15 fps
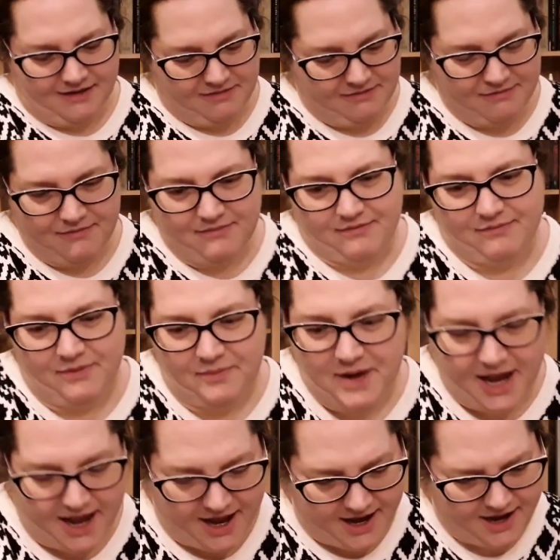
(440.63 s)
Oh,
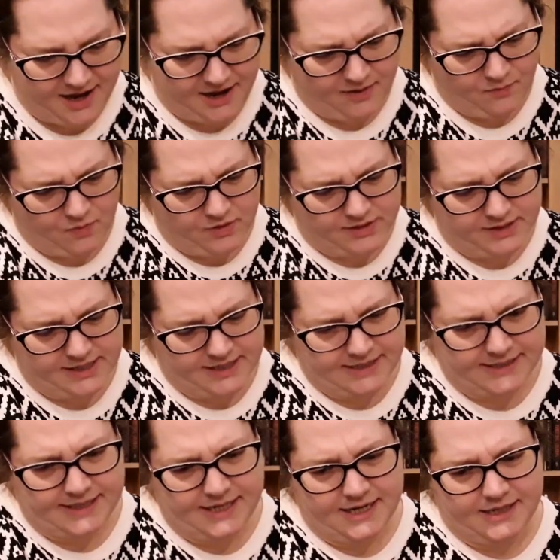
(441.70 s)
okay. What
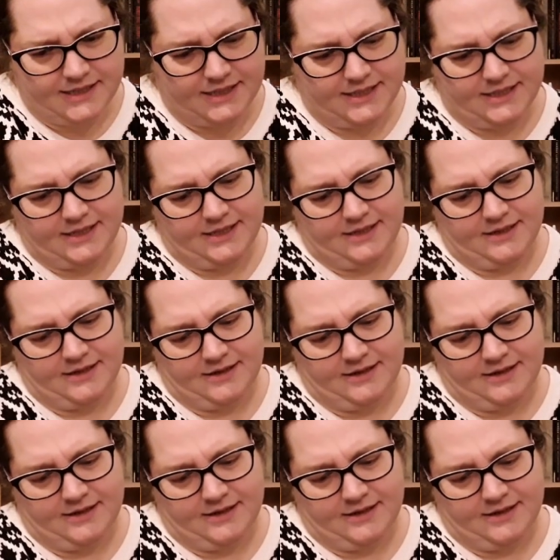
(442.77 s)
is this?